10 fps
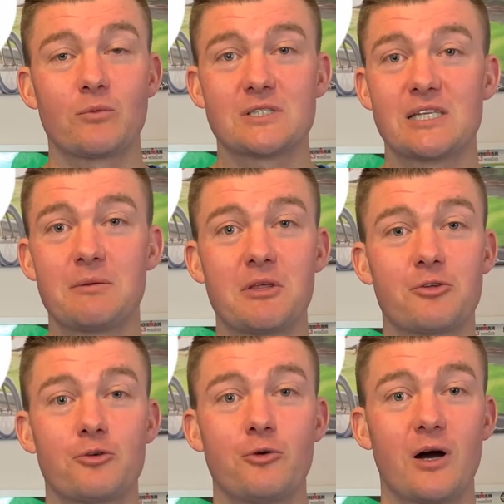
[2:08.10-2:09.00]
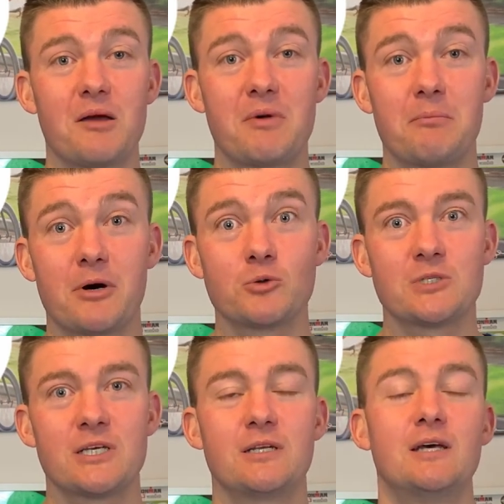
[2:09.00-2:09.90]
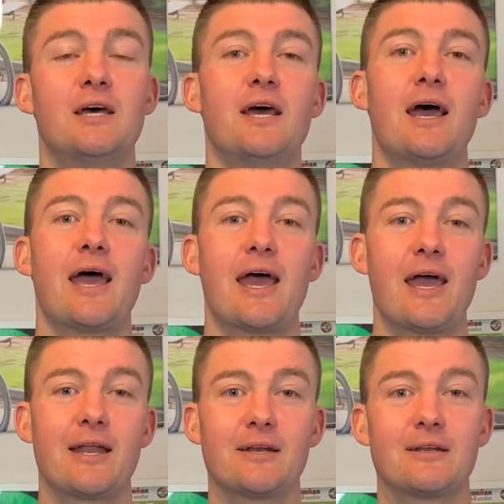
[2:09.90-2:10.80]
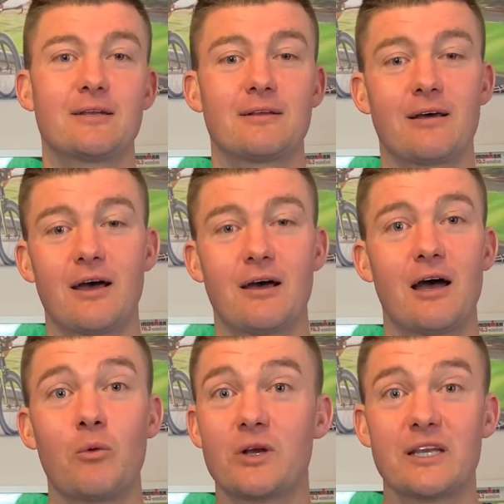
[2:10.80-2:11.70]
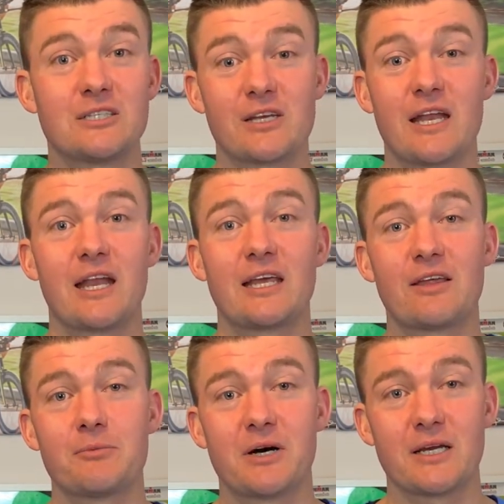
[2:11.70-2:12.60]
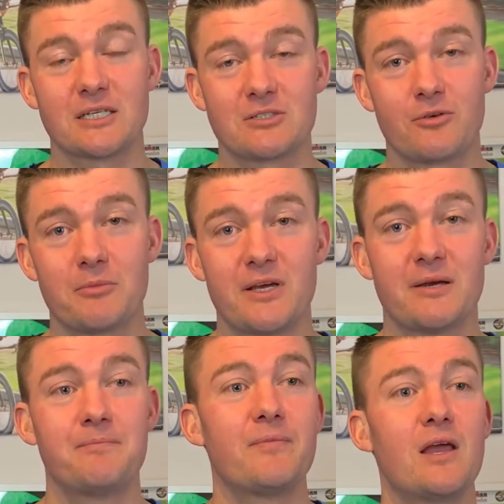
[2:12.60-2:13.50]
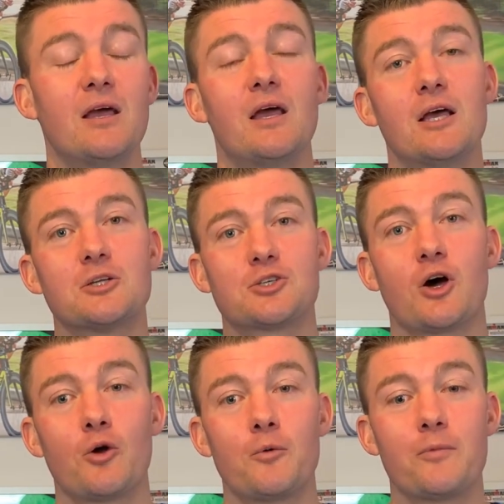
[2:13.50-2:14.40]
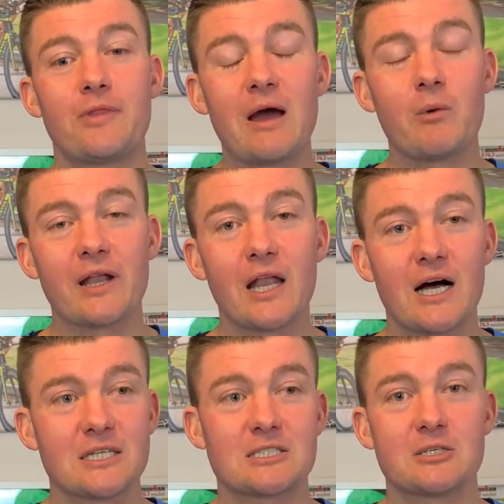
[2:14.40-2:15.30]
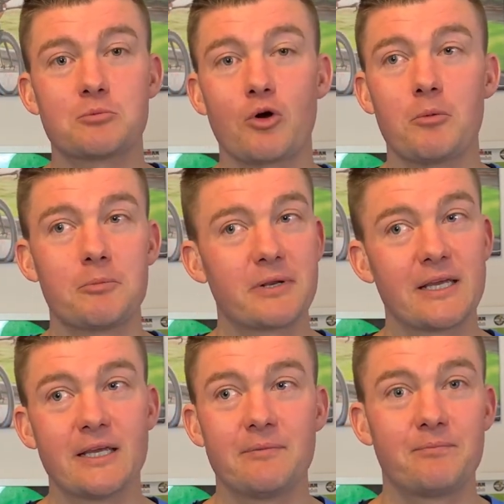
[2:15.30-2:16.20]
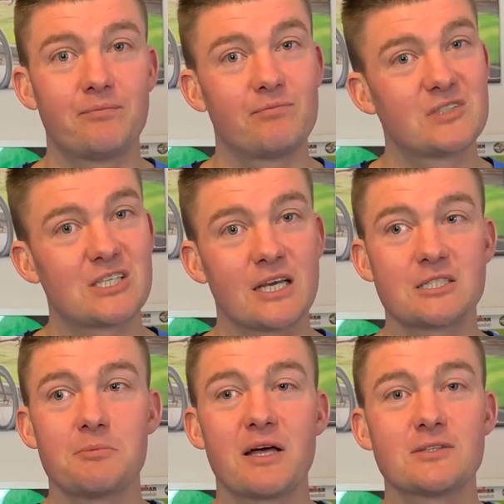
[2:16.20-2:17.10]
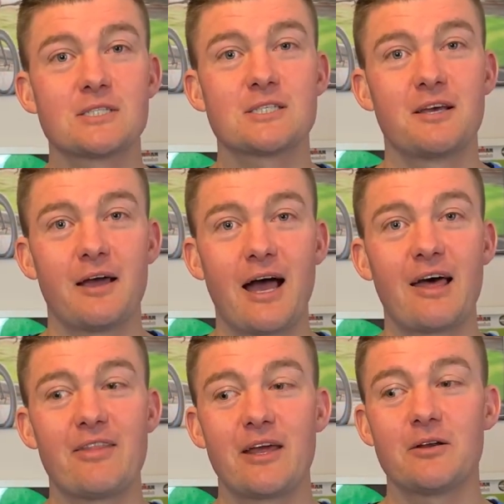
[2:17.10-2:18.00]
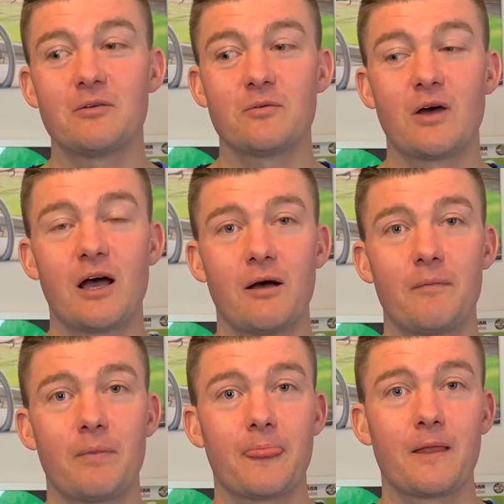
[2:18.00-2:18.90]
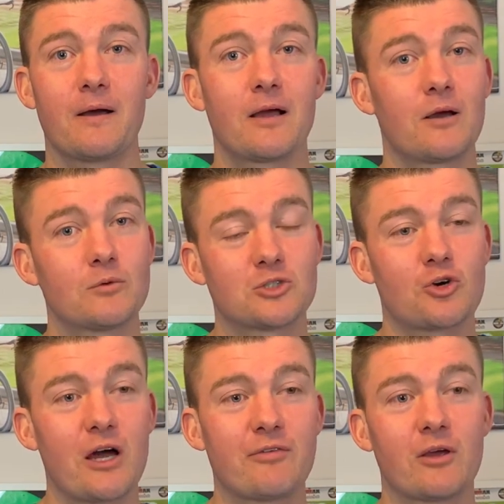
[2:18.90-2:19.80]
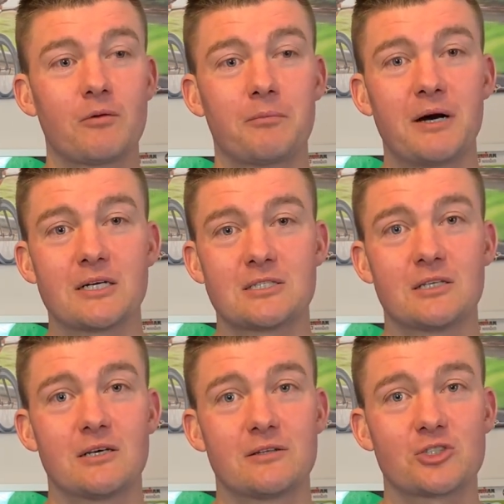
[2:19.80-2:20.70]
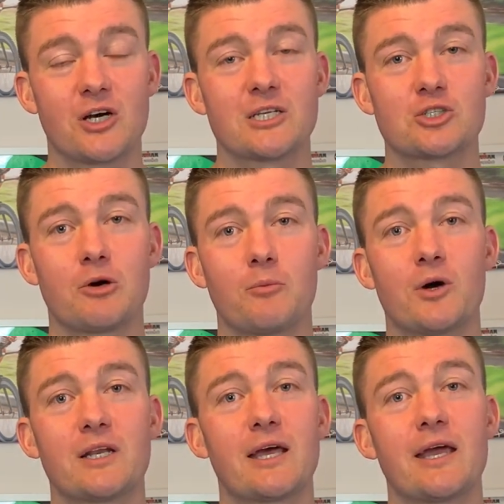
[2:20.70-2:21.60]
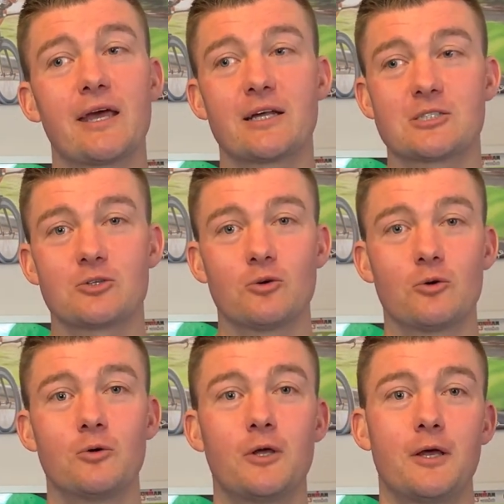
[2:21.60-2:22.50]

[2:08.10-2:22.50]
would see me through Ironman Bolton, and I wouldn't need to get any other bikes from there. So that one lasted probably 6 months. I then was driving past a Giant shop one day, and I saw